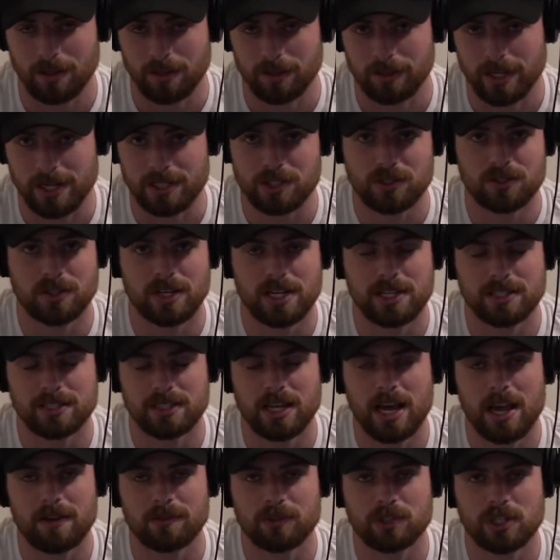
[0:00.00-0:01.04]
Yesterday's
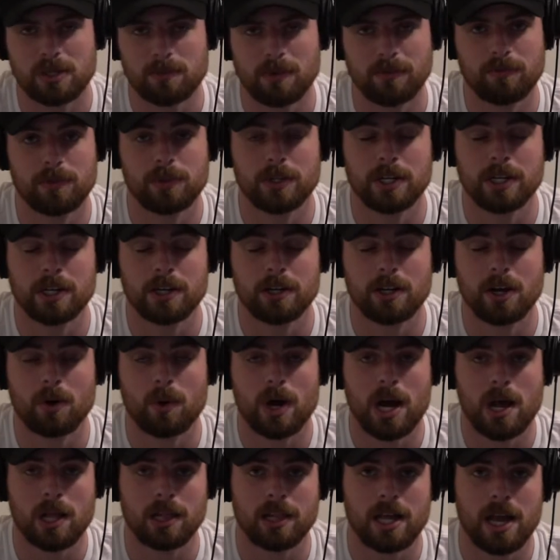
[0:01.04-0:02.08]
live stream, if you didn't know,
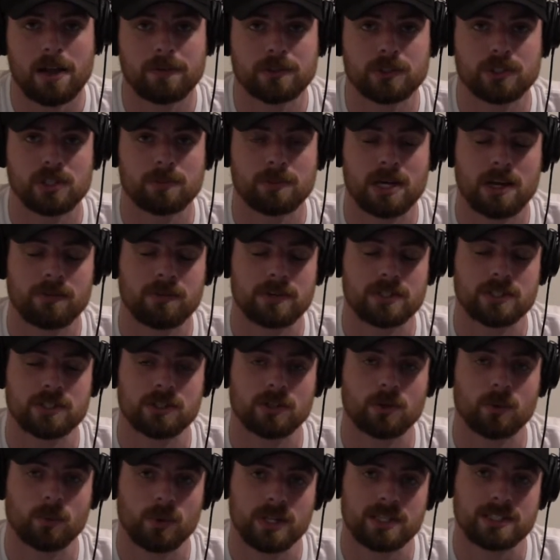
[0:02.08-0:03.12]
I live stream every
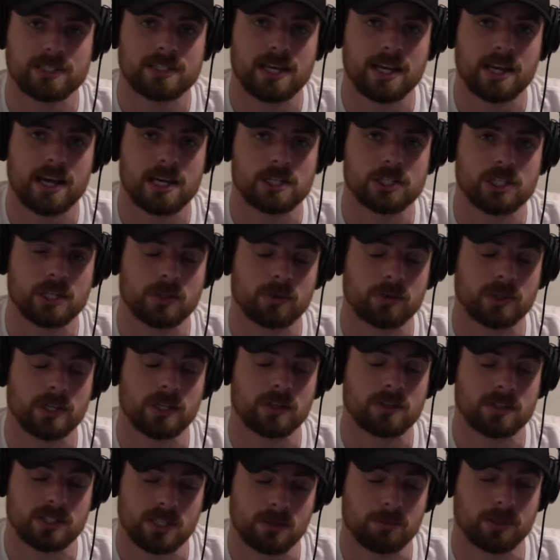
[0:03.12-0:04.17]
single Wednesday. I
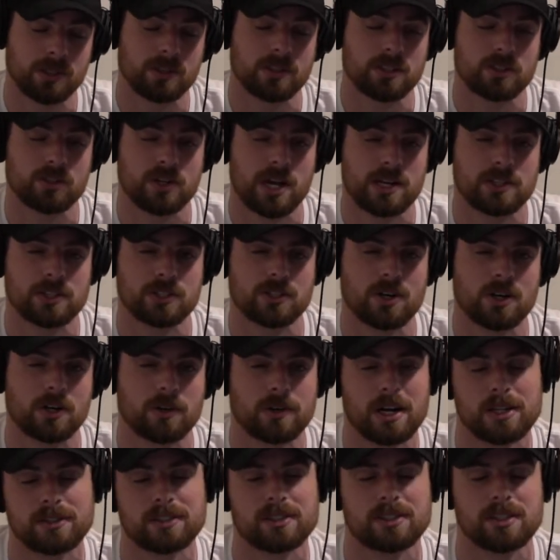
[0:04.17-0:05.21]
generally or typically try to start
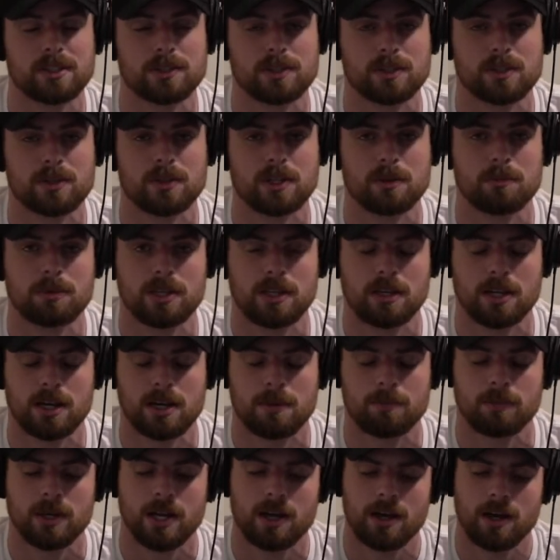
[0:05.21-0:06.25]
around 6:30
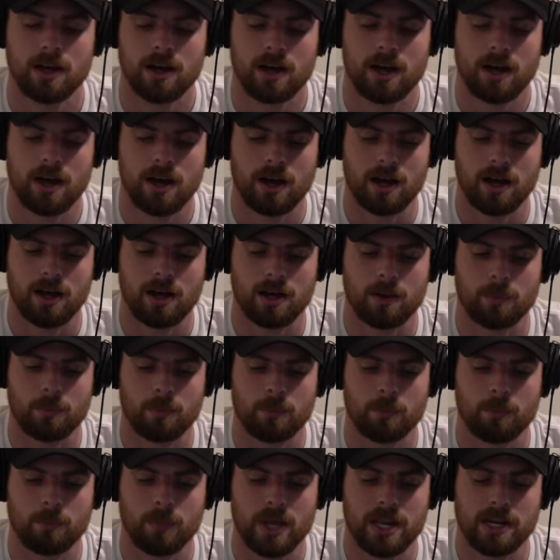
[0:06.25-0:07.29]
p.m.
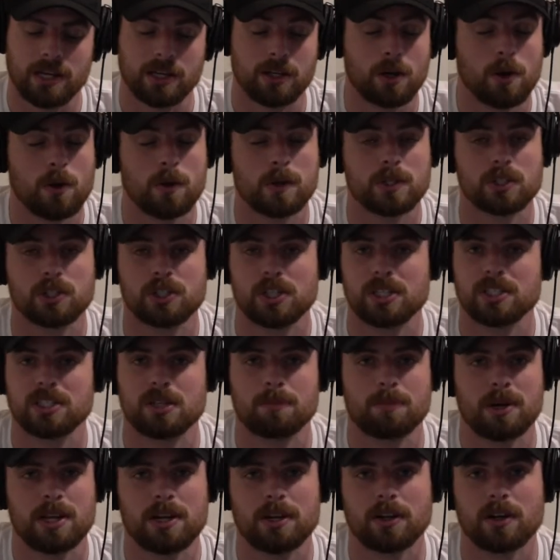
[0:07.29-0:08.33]
And it goes just
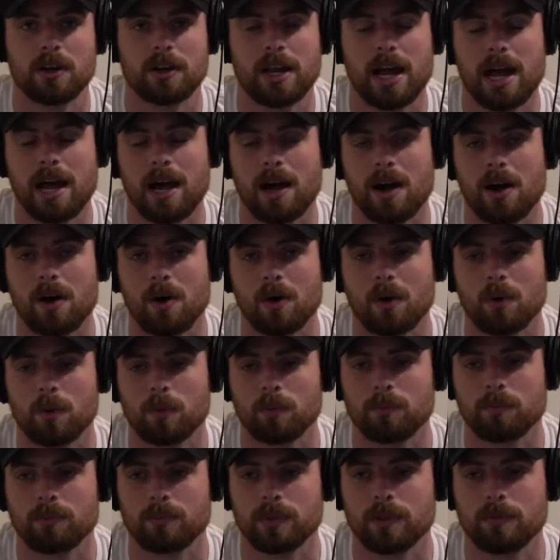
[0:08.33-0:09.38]
depending on
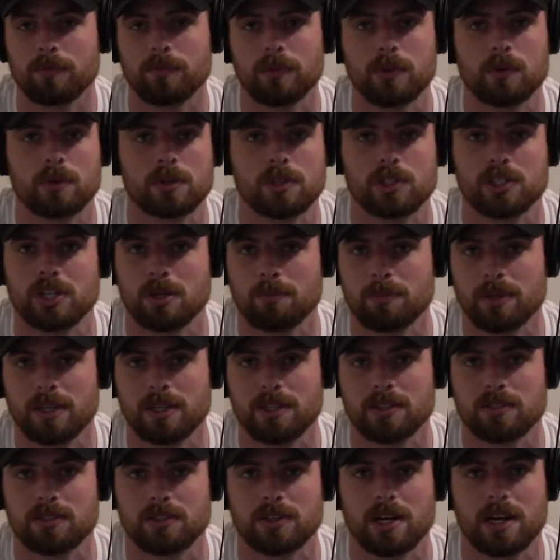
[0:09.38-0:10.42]
how the viewership
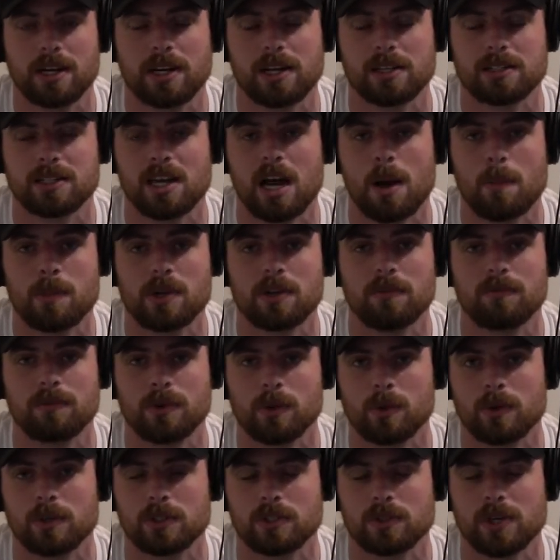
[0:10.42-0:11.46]
is, or I guess how many
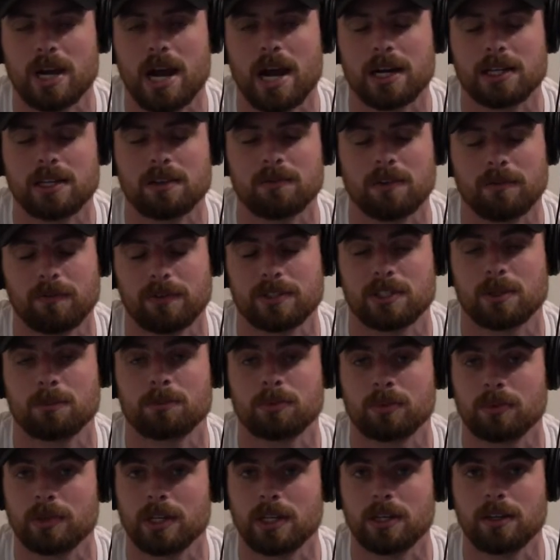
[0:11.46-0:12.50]
viewers are active. If it's a
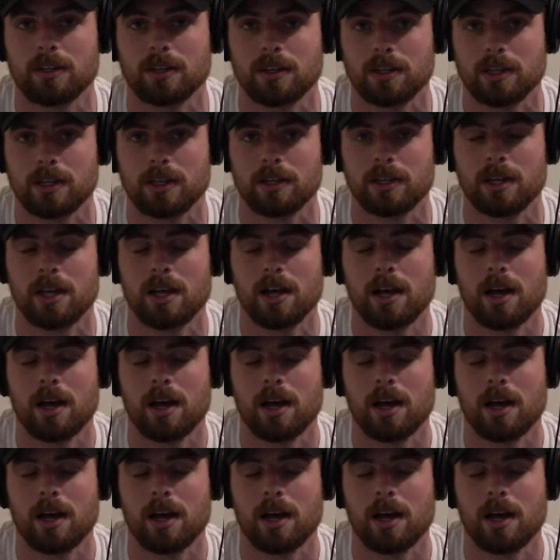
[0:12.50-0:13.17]
pretty good,